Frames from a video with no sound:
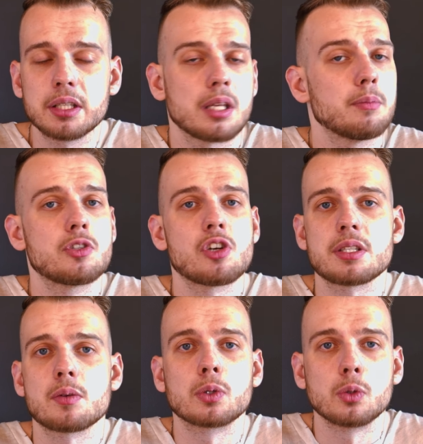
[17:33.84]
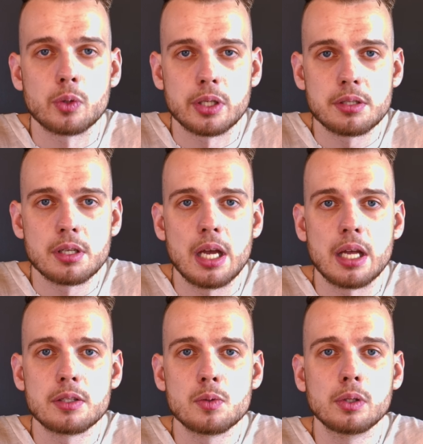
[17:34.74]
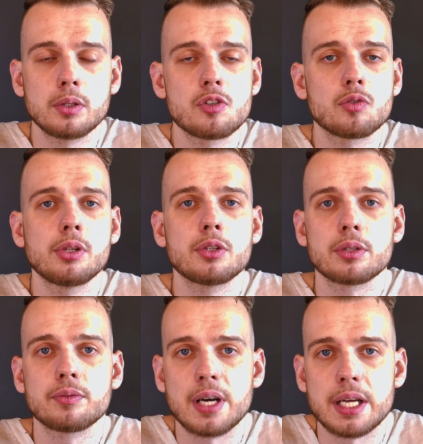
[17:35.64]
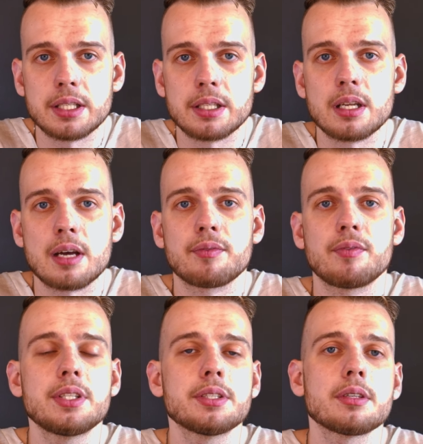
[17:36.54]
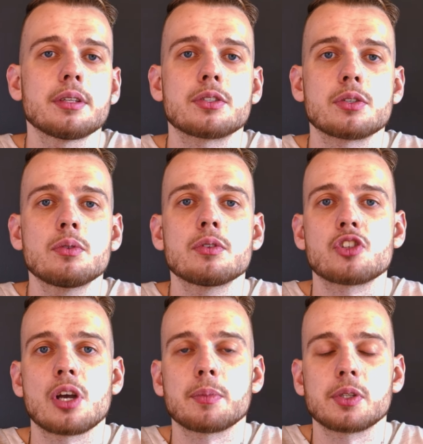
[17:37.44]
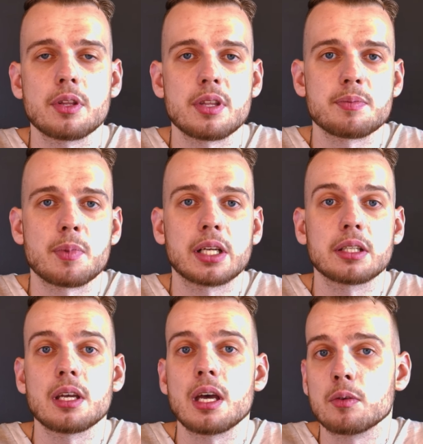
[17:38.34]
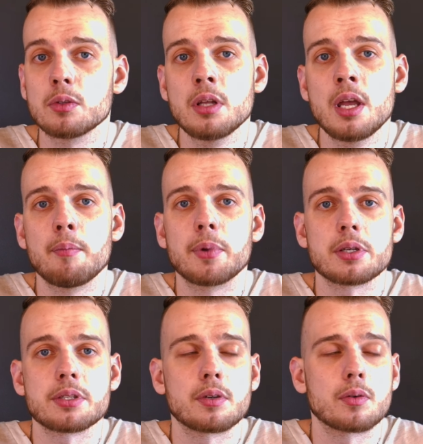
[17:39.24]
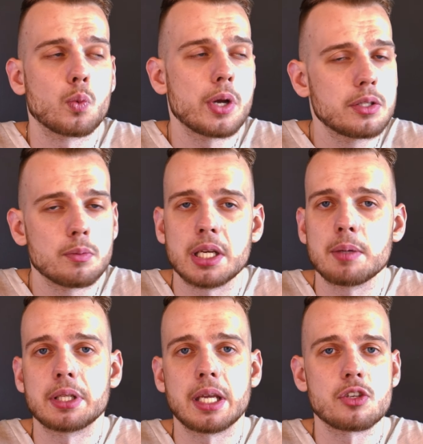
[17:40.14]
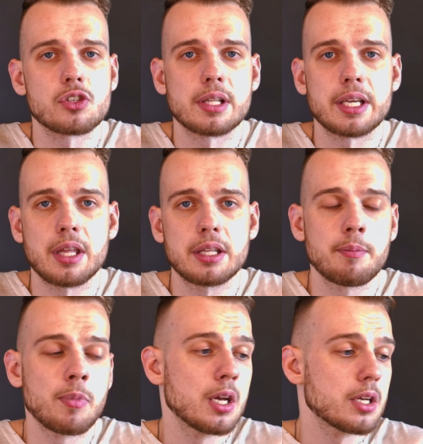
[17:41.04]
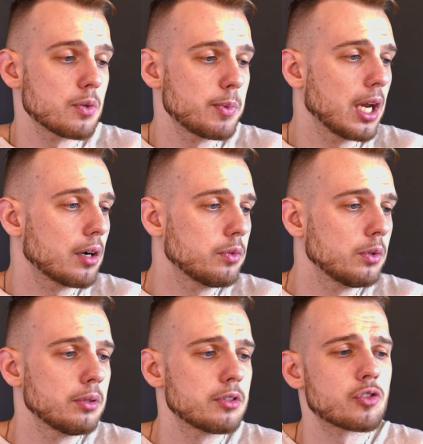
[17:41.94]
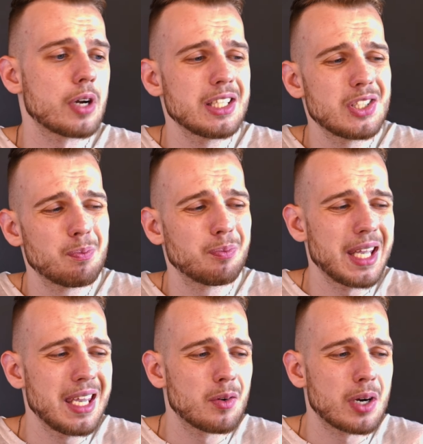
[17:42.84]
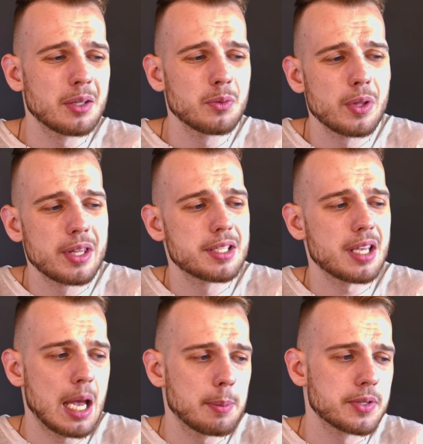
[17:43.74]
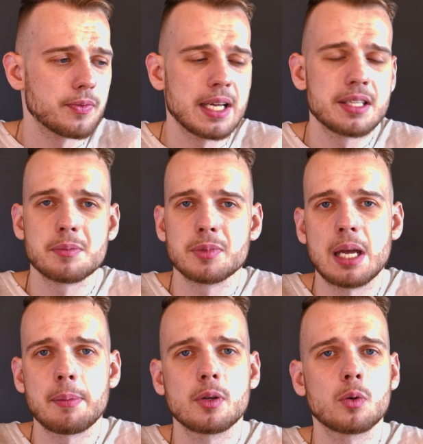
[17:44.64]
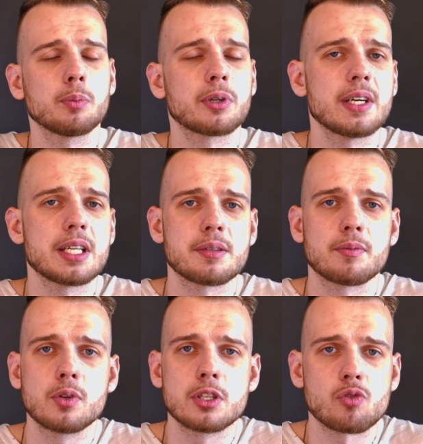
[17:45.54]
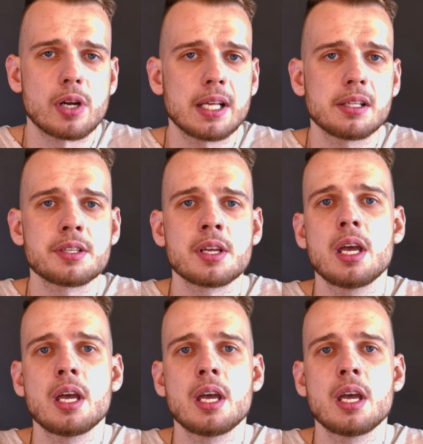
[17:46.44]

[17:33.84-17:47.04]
can be just overloaded and you will literally not find enough fit to jump into this market at all, because there are way too many applications like that. So be careful, try to play around with these apps, find some time. They all provide some free trials